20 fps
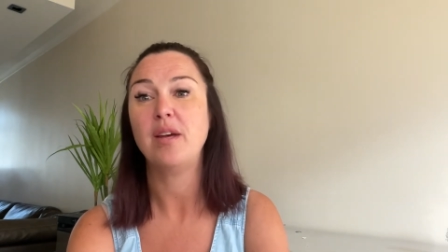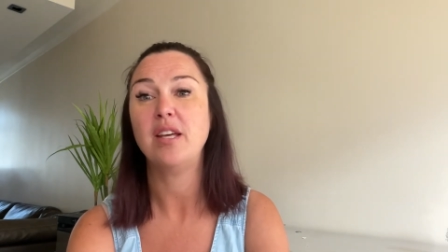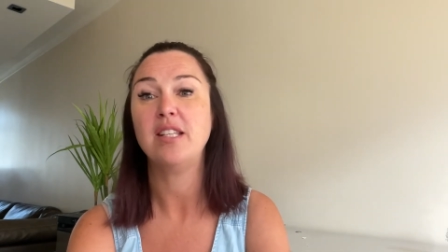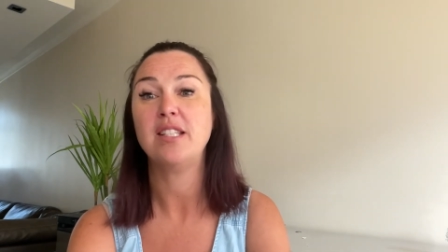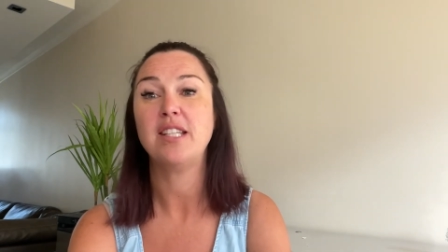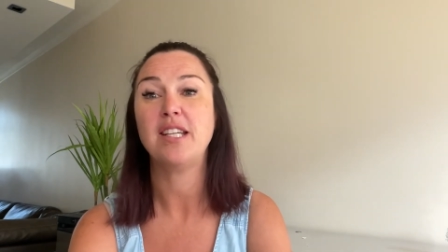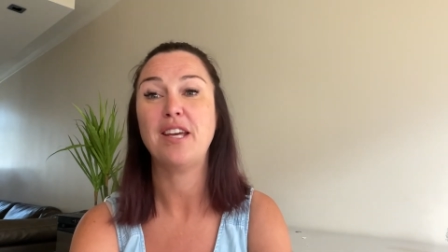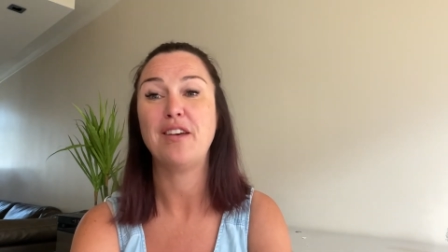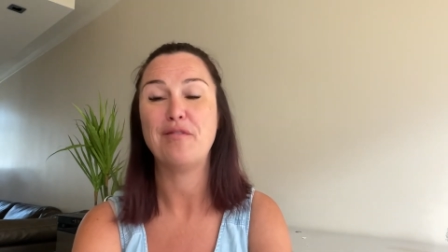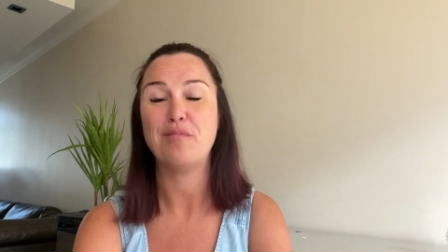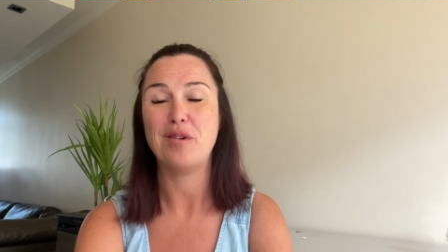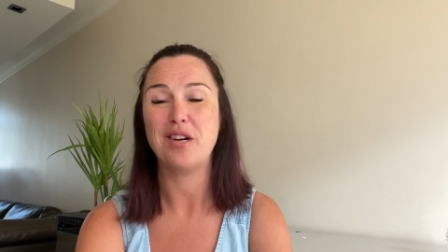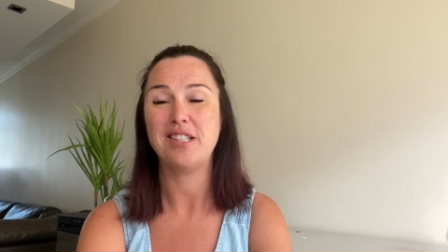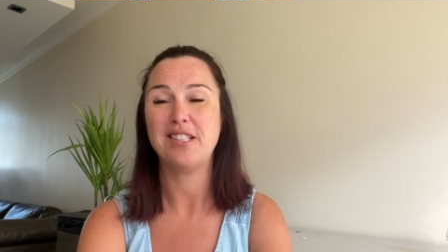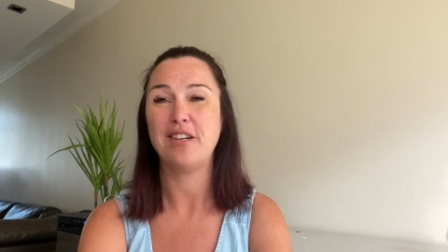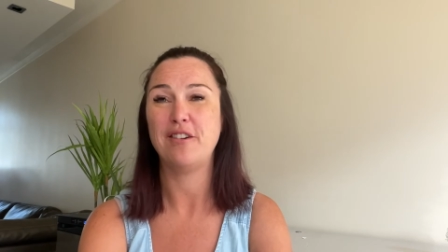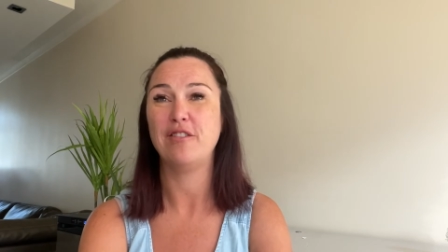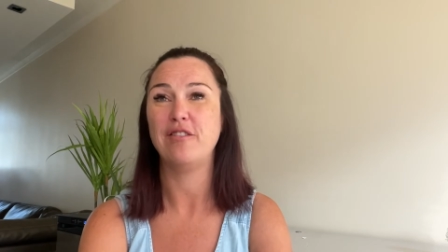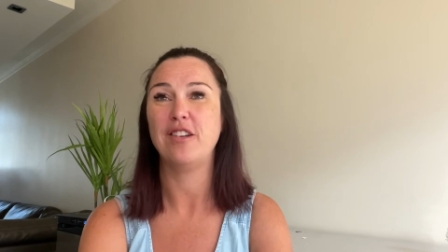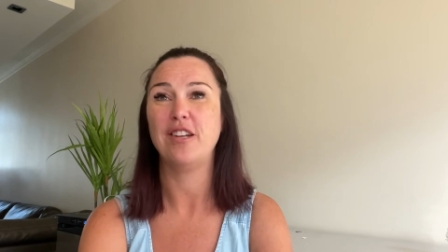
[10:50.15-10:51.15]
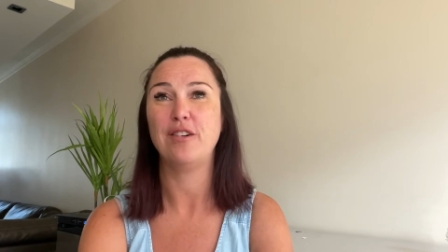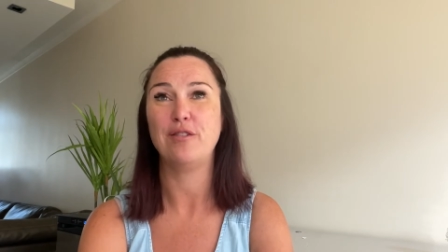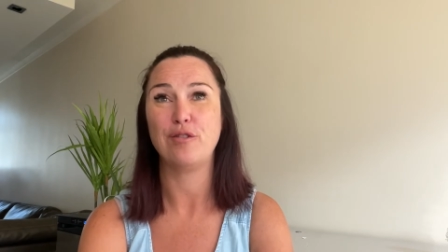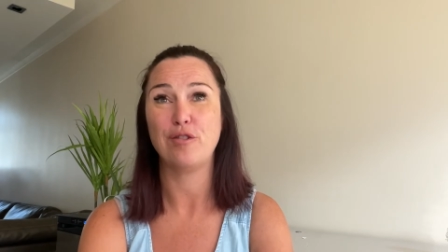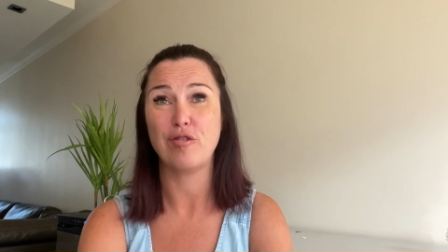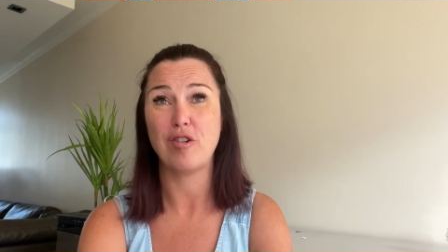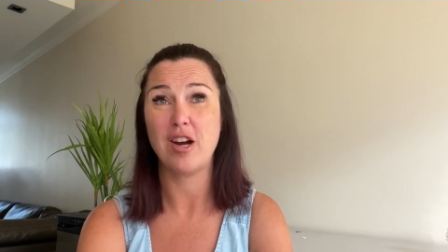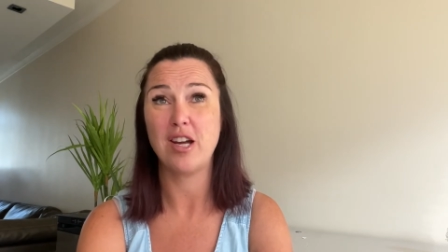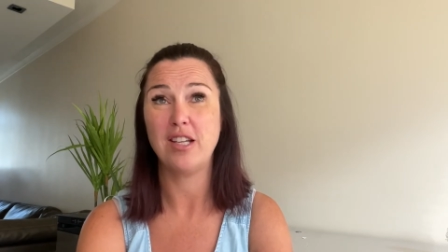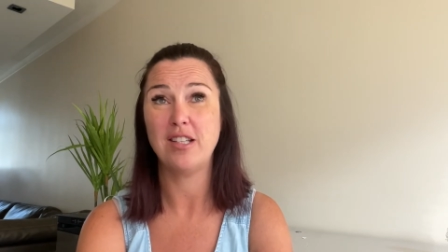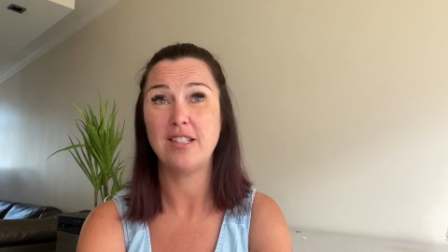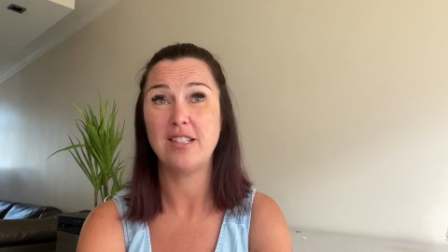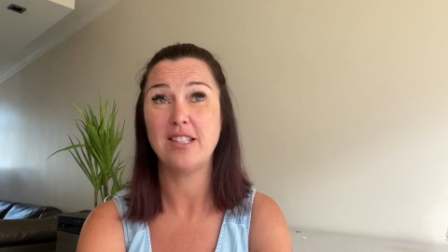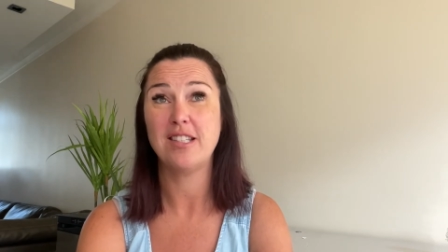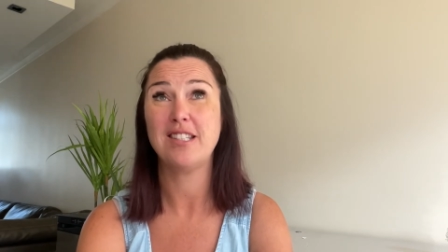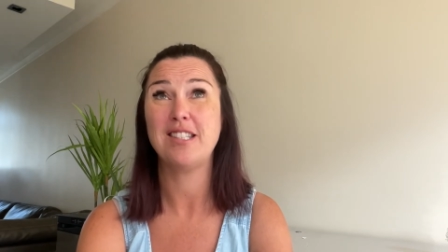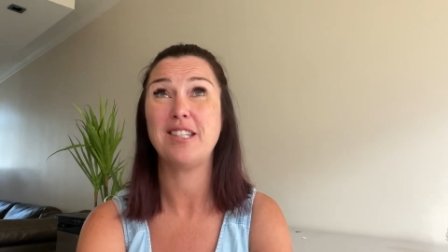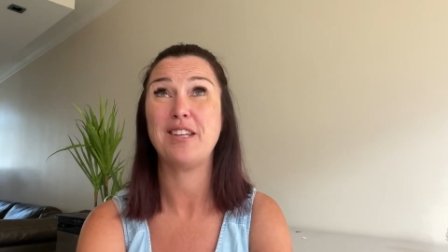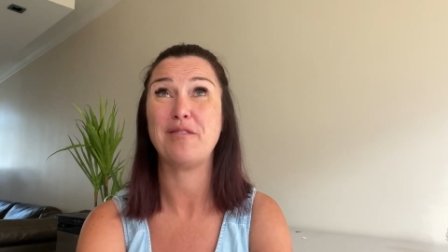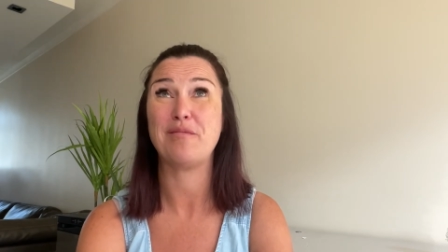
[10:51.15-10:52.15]
is to give myself a little grace,
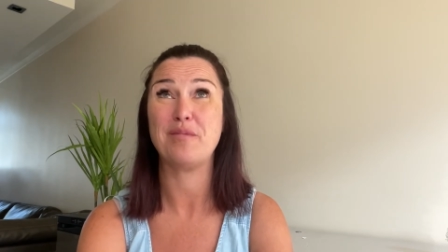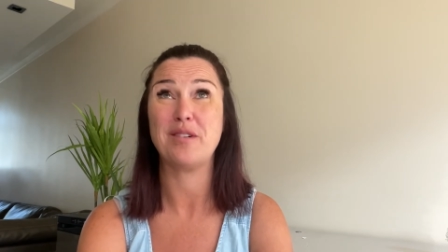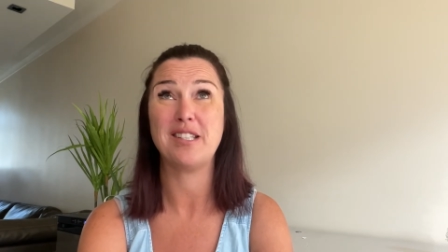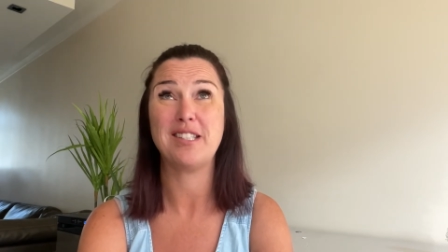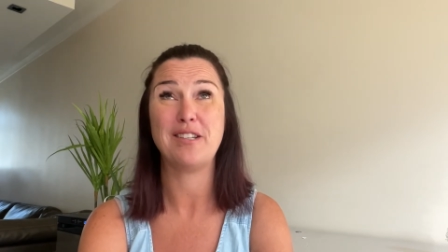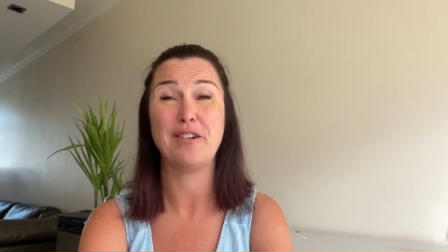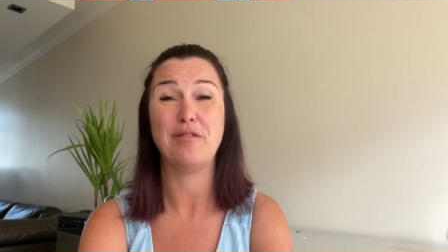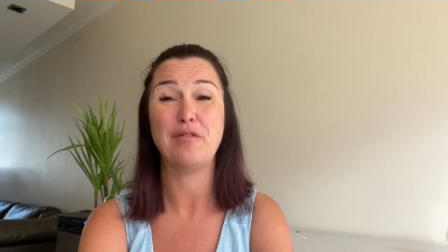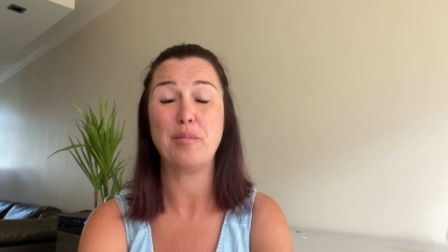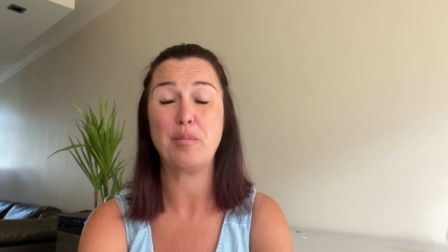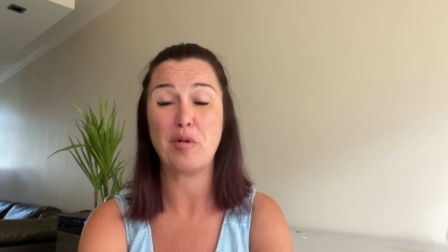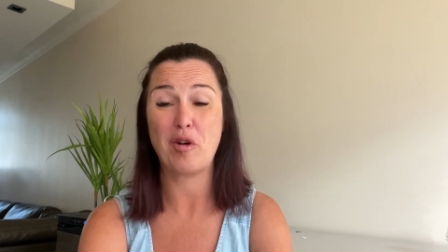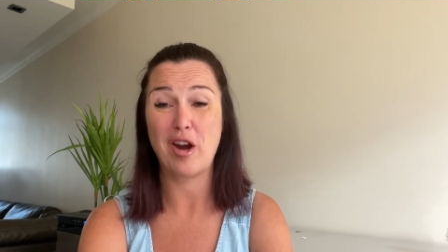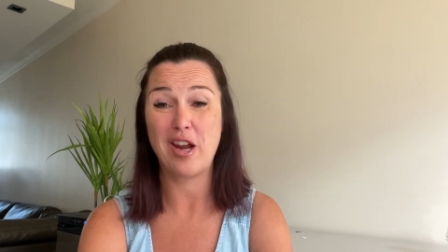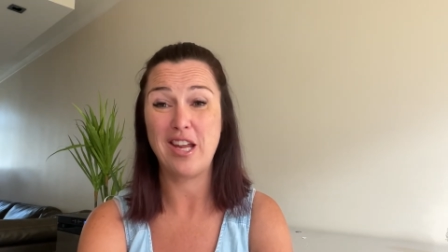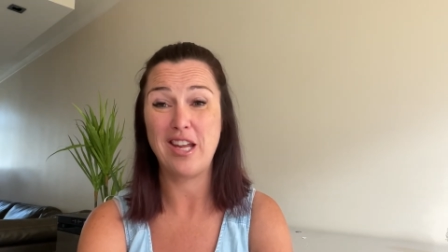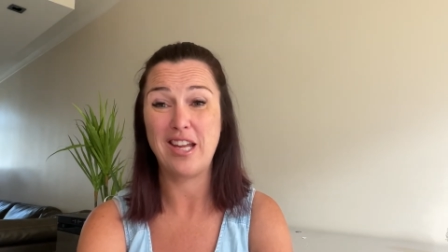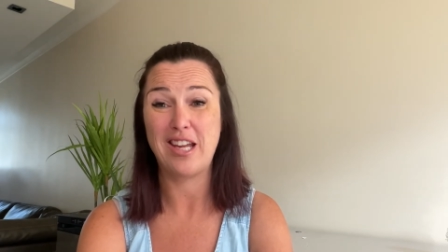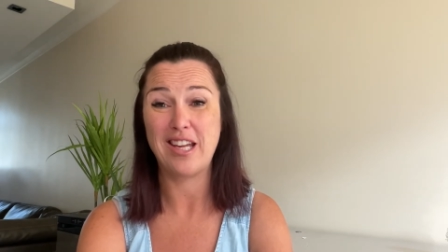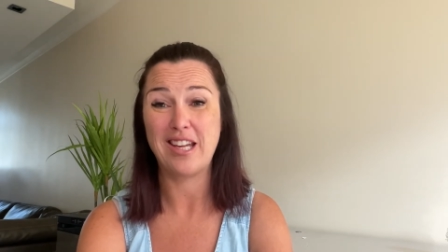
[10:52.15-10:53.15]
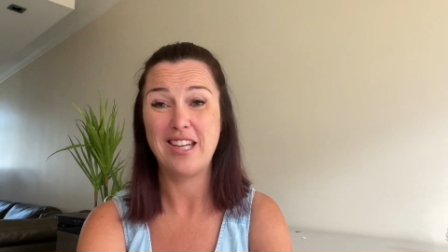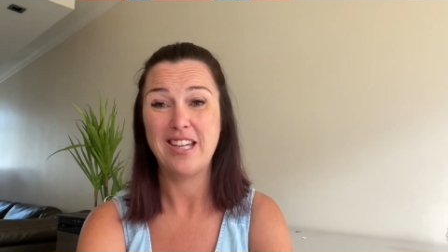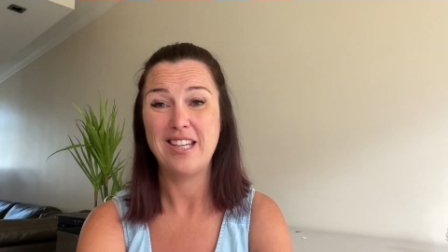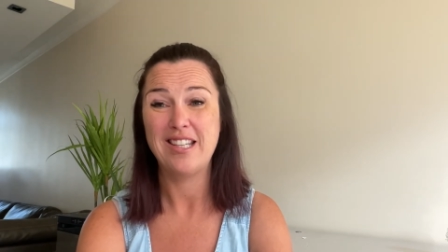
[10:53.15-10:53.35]
to give myself a break,